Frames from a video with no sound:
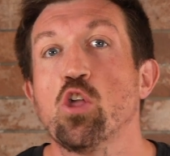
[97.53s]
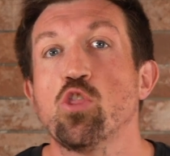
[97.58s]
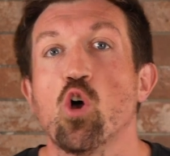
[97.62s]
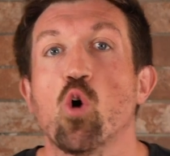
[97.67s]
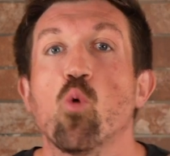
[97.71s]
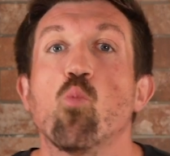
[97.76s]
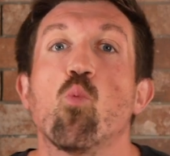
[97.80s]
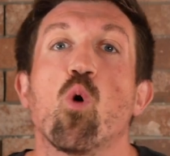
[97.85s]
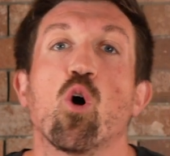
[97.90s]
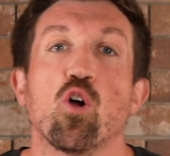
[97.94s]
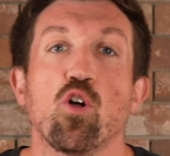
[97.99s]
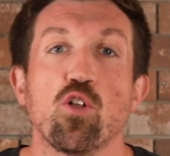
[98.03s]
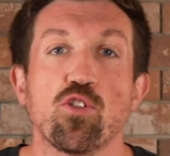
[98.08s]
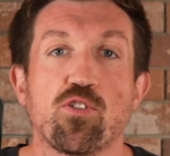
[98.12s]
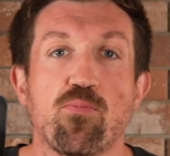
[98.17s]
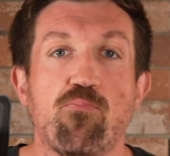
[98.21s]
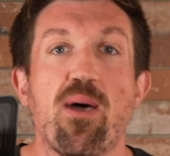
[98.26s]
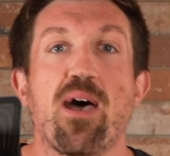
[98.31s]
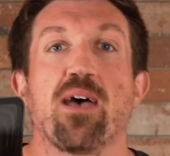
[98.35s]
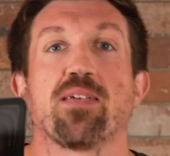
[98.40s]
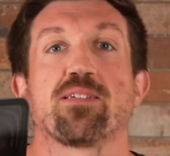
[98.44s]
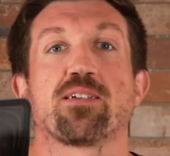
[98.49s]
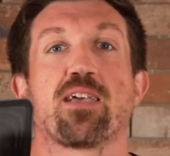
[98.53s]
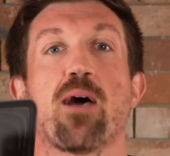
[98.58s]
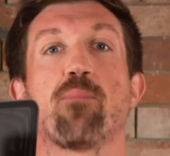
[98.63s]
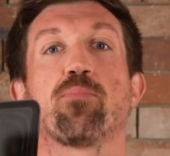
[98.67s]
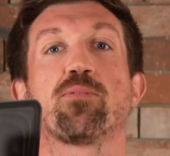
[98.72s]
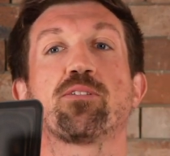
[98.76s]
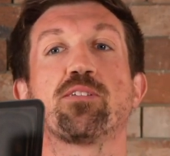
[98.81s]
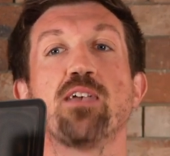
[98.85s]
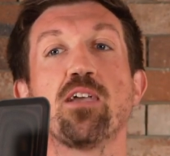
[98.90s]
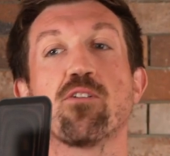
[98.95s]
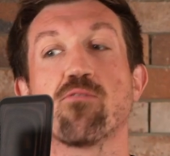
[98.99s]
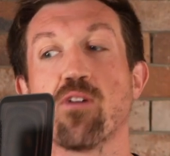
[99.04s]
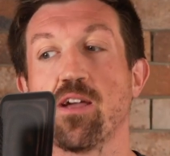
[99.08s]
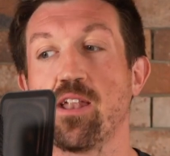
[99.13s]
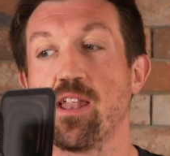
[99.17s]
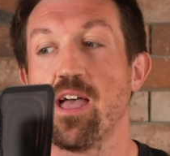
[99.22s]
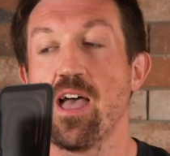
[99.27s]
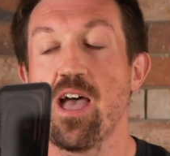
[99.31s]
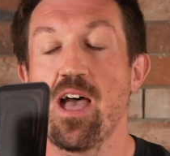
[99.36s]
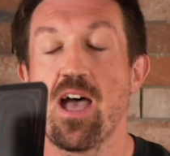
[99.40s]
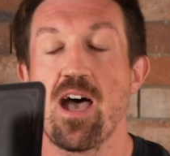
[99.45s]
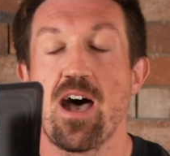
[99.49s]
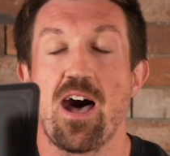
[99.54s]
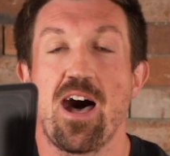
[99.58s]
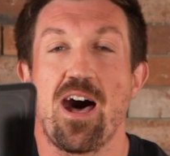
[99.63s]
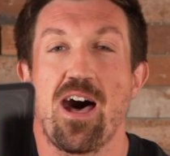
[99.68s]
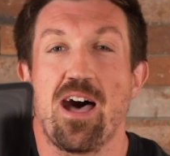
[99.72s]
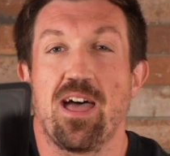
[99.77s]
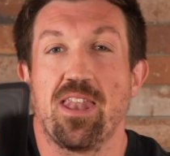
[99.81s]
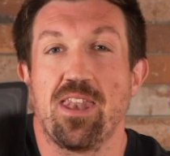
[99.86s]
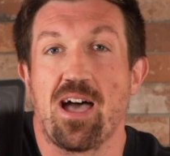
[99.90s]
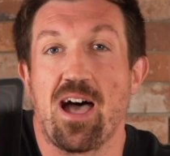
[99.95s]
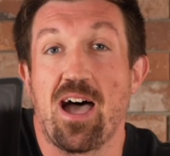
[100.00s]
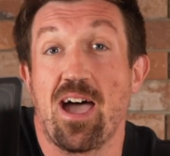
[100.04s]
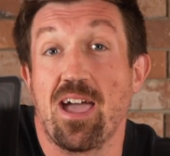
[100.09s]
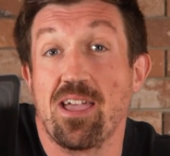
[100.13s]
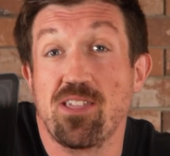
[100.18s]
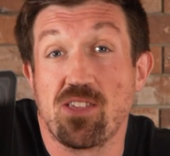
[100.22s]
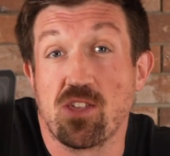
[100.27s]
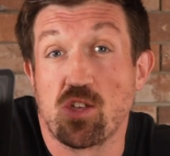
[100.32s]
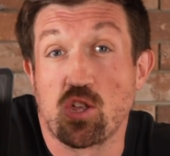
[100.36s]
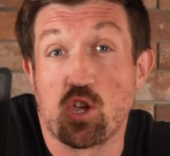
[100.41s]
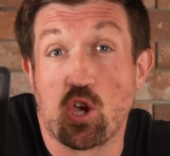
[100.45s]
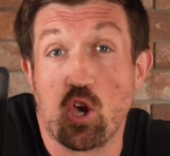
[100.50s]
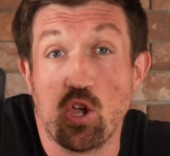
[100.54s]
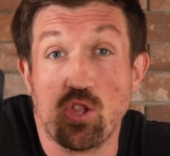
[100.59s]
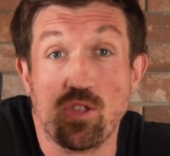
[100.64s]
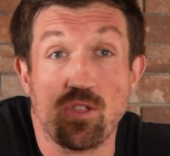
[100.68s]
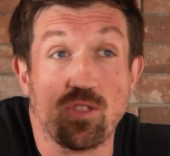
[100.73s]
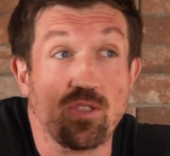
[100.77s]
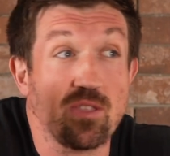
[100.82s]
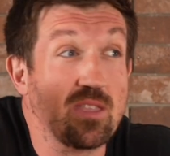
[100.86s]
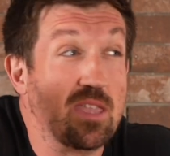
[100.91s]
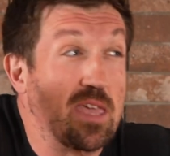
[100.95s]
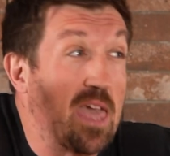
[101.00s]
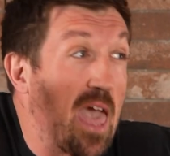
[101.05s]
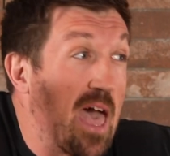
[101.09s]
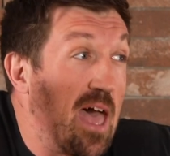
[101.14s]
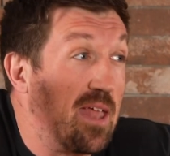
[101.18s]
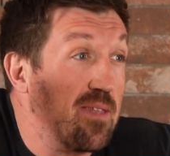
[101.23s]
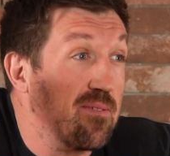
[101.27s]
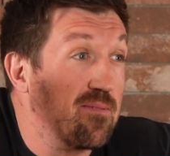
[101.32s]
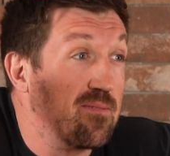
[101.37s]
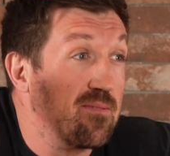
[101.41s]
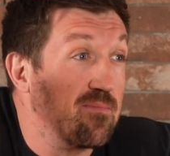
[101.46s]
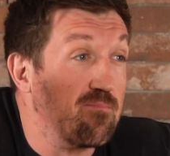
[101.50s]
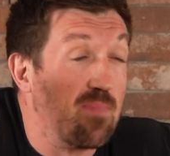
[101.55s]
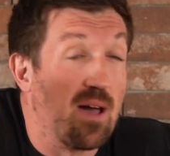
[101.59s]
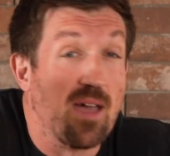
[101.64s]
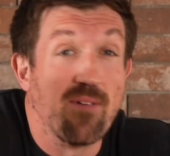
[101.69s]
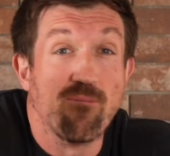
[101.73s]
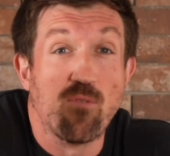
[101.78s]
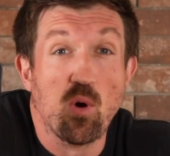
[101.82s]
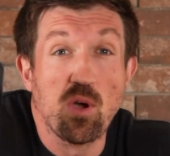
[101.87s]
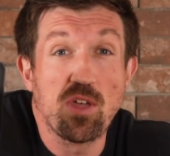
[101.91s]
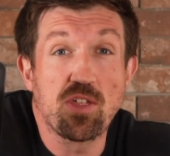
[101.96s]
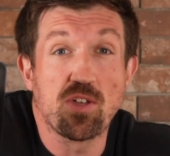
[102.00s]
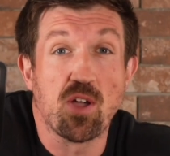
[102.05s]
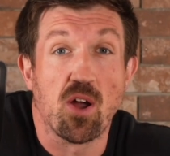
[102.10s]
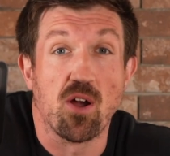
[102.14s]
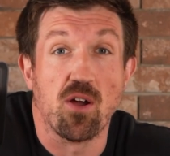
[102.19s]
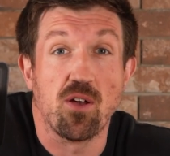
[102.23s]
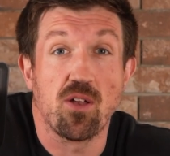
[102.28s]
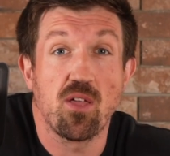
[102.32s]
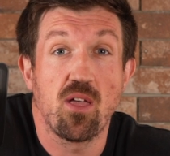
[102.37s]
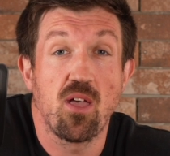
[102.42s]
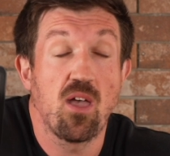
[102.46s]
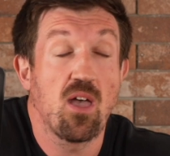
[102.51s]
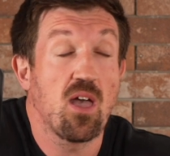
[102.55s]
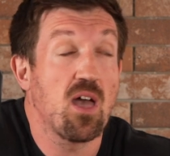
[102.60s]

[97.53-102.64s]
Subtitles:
the world's best kept secret and I just couldn't get my voice heard.